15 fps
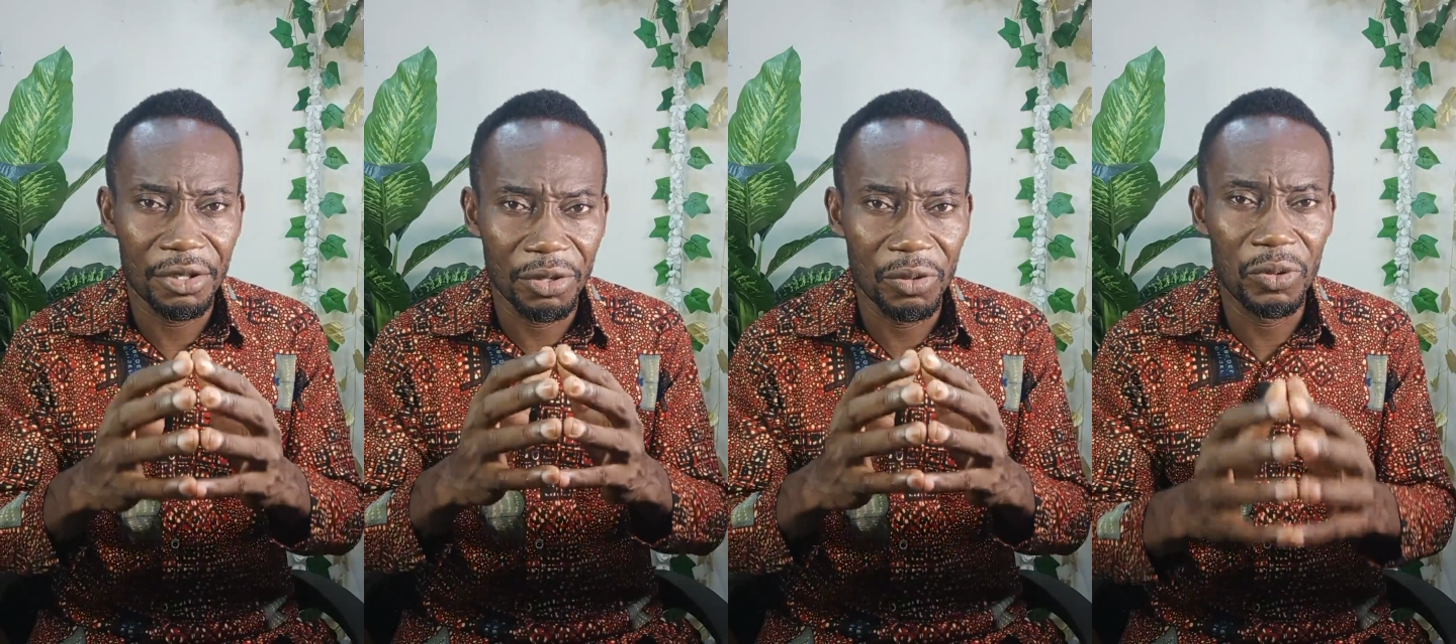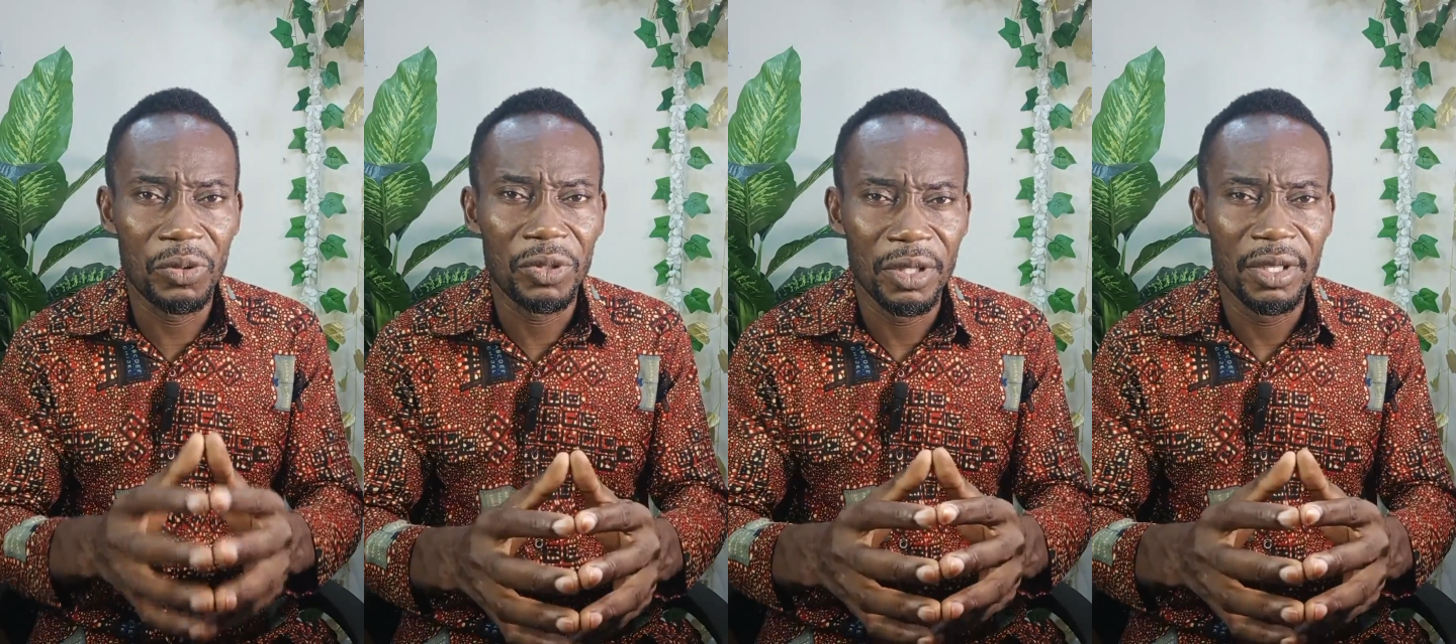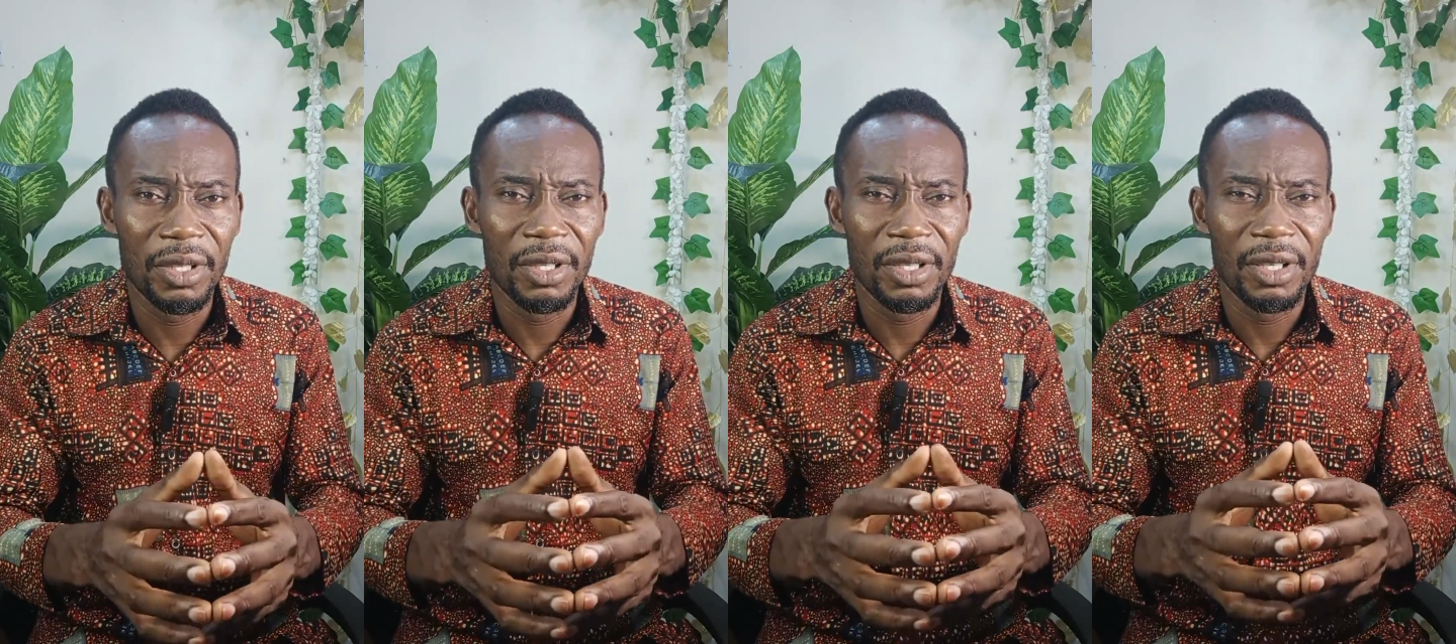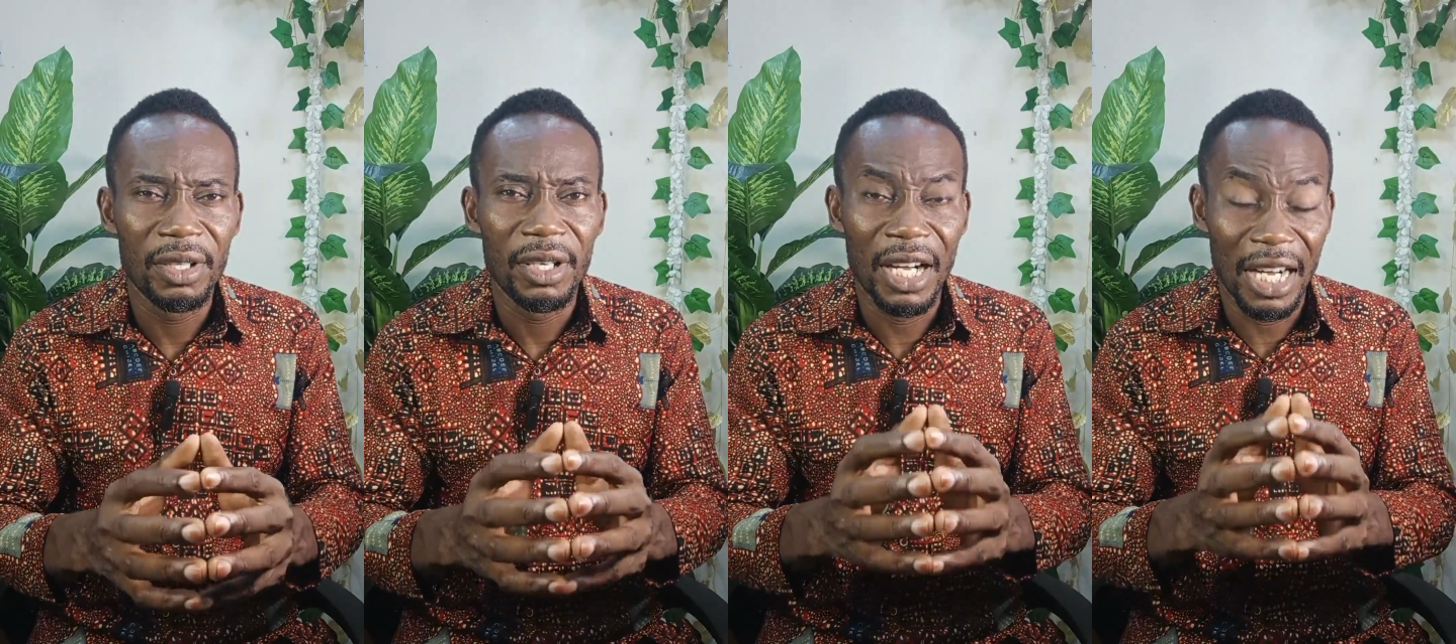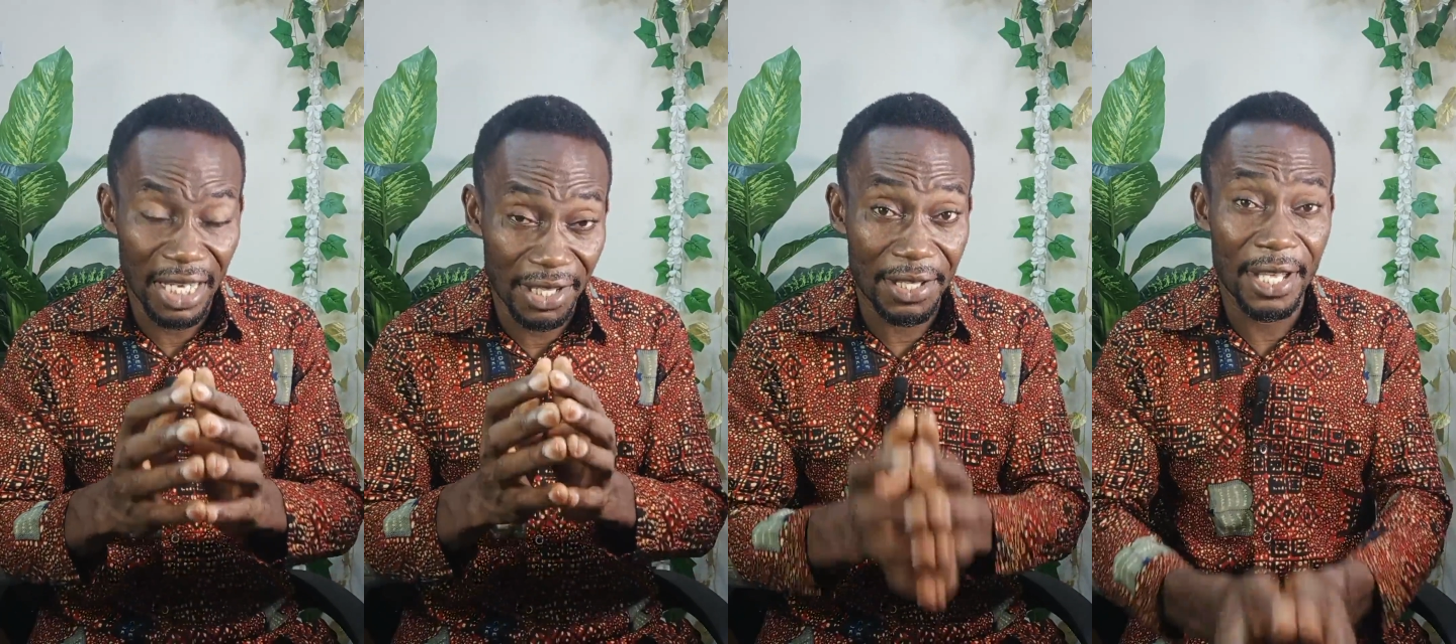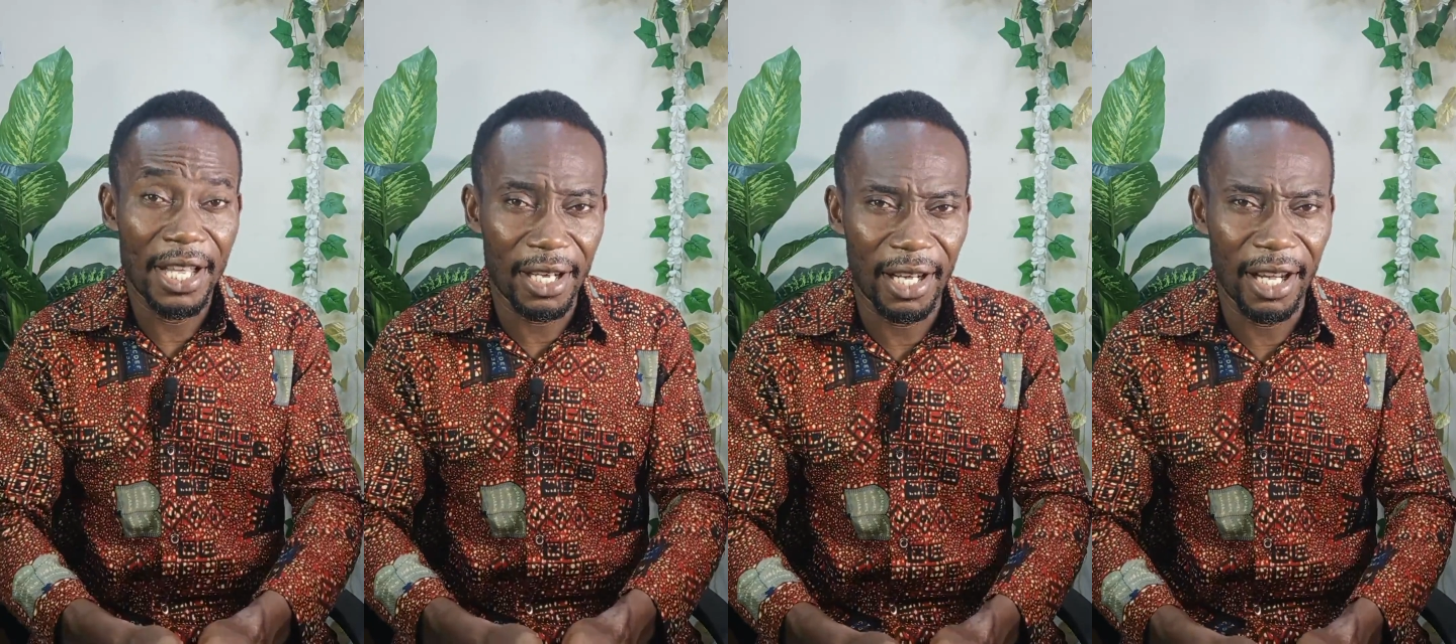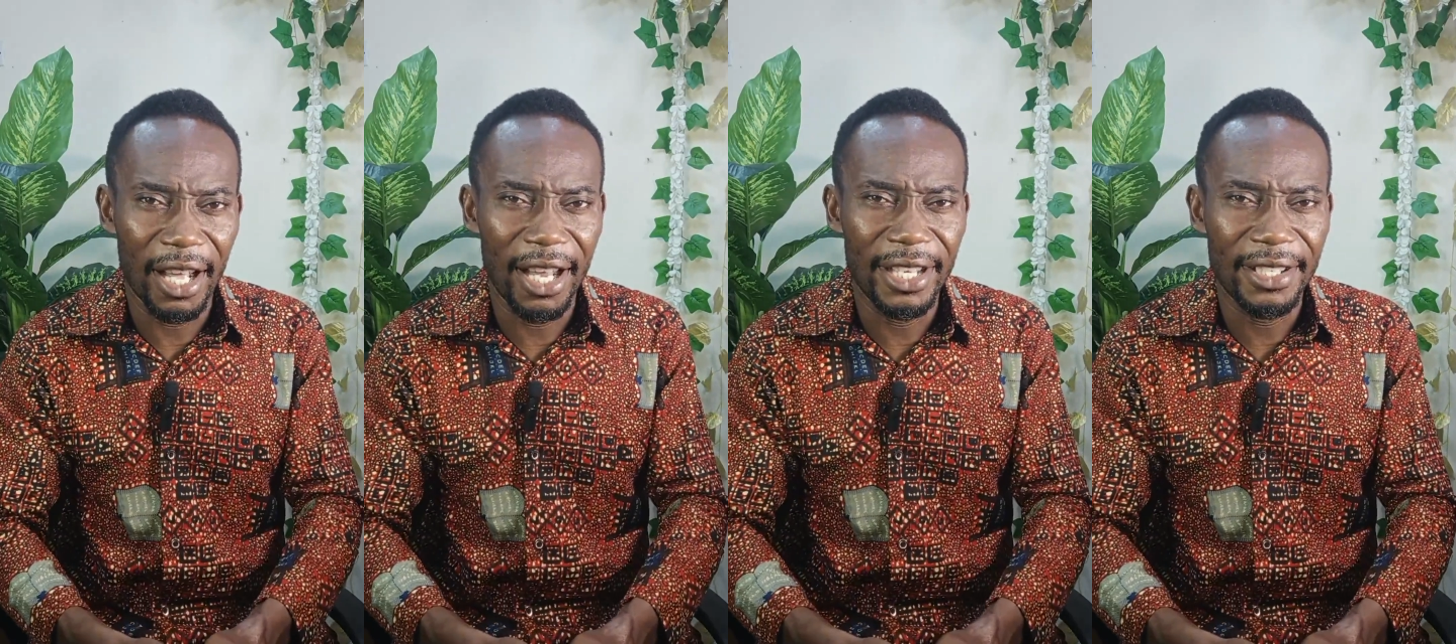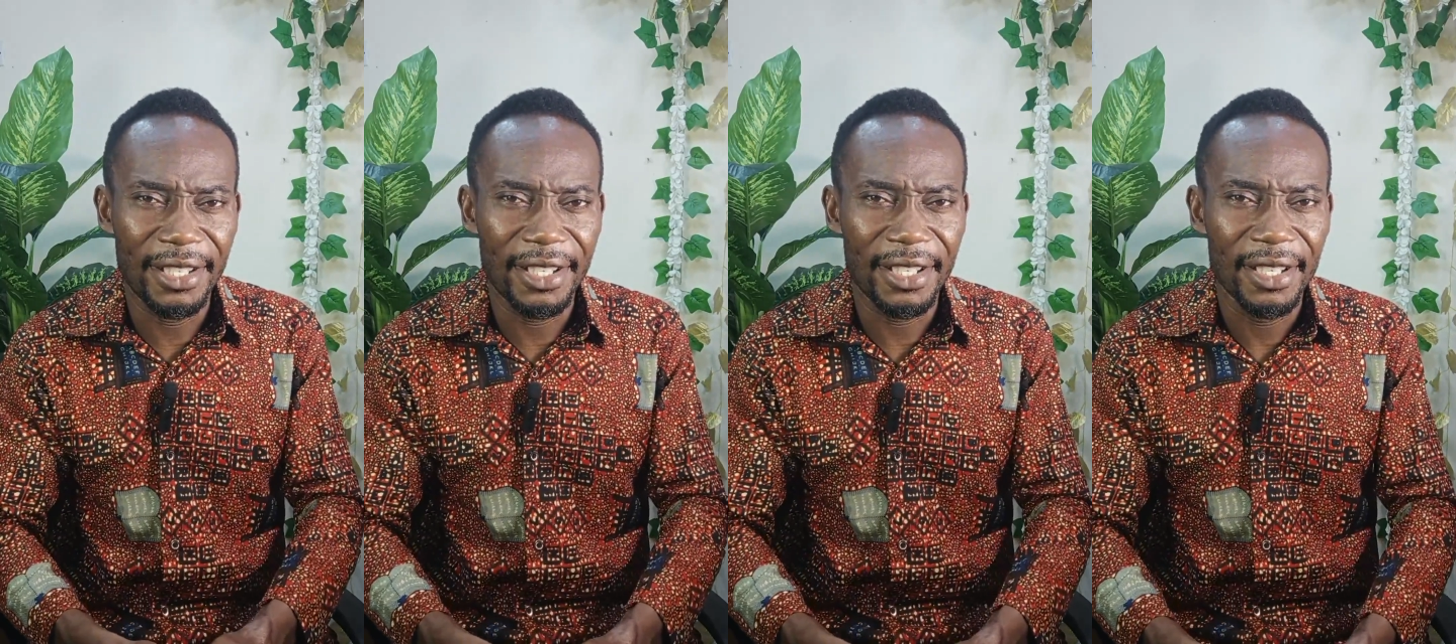to uh, their
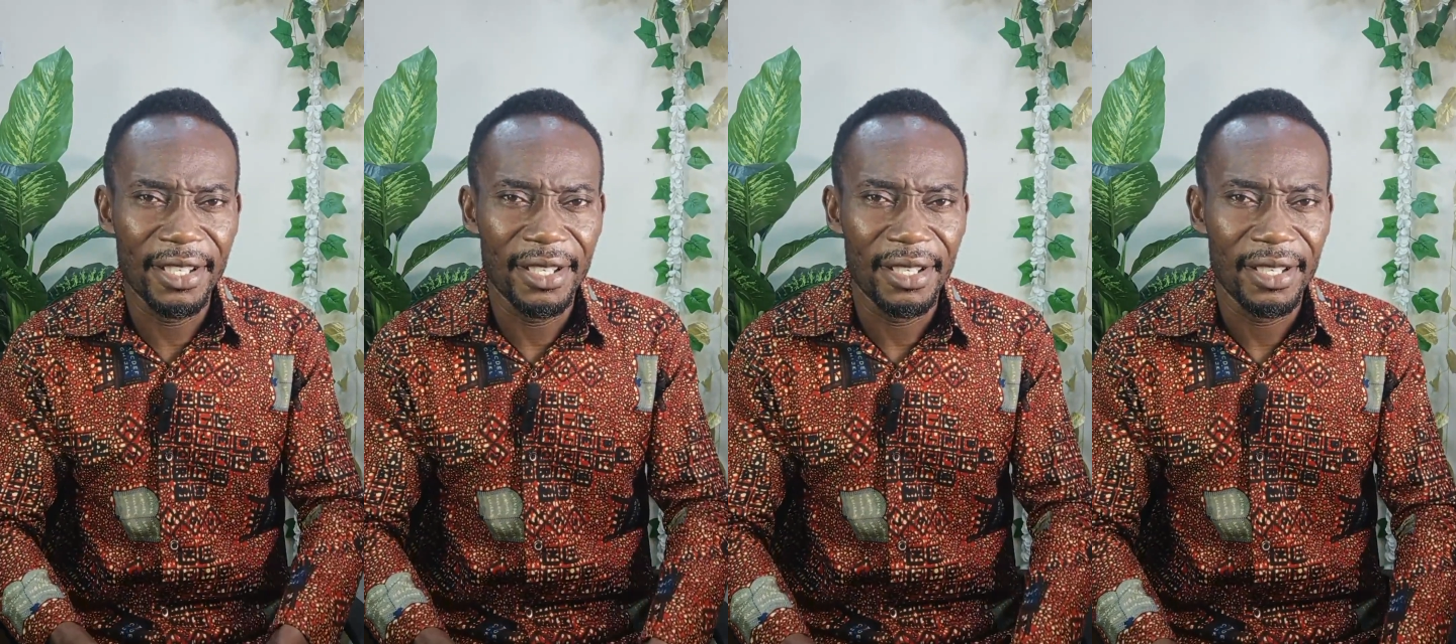client.